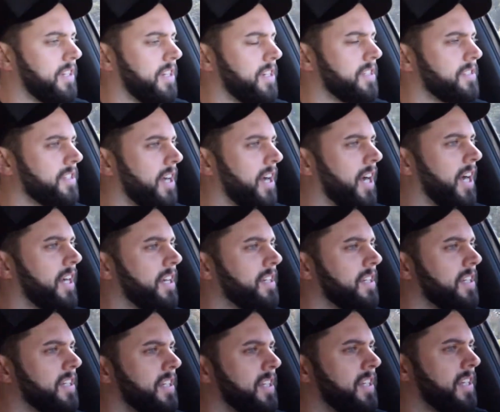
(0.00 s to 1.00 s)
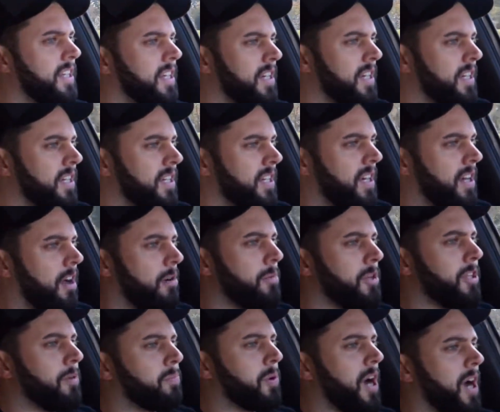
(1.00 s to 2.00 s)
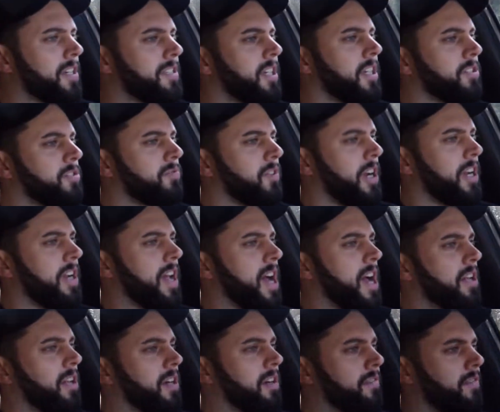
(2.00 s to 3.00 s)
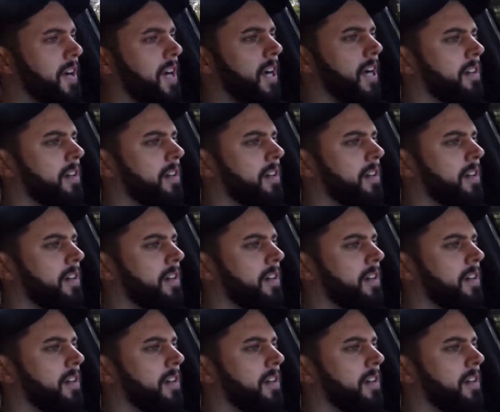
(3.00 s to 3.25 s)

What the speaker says: is I'm in the process right now of